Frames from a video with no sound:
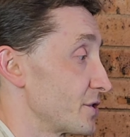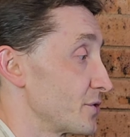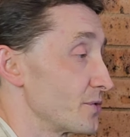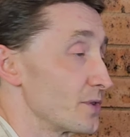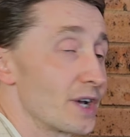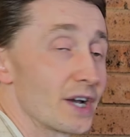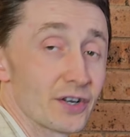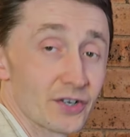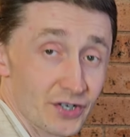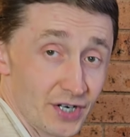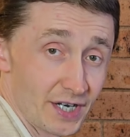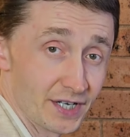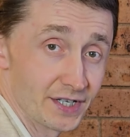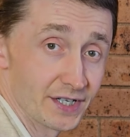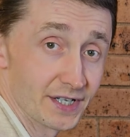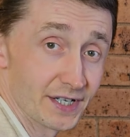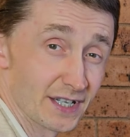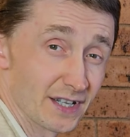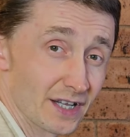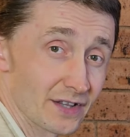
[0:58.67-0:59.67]
So we are
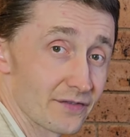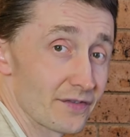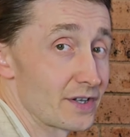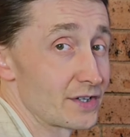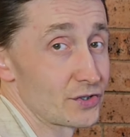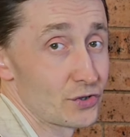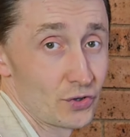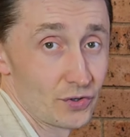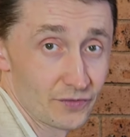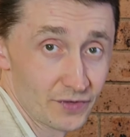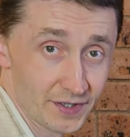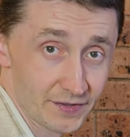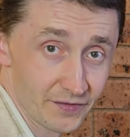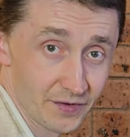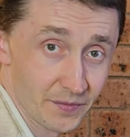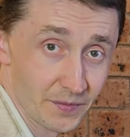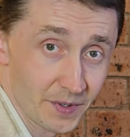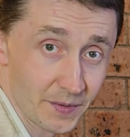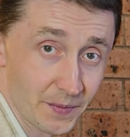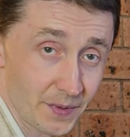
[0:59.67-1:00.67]
ready in advance. Always
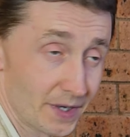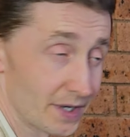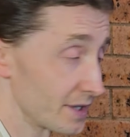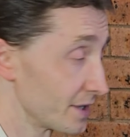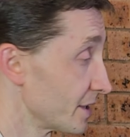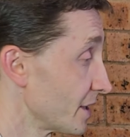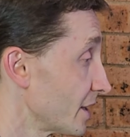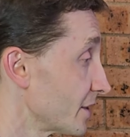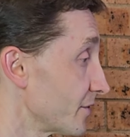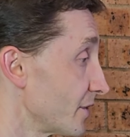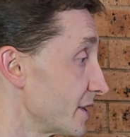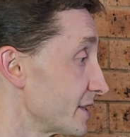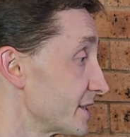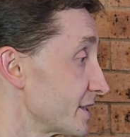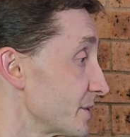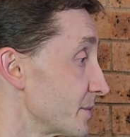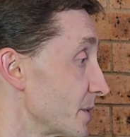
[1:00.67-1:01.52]
be preparing in advance,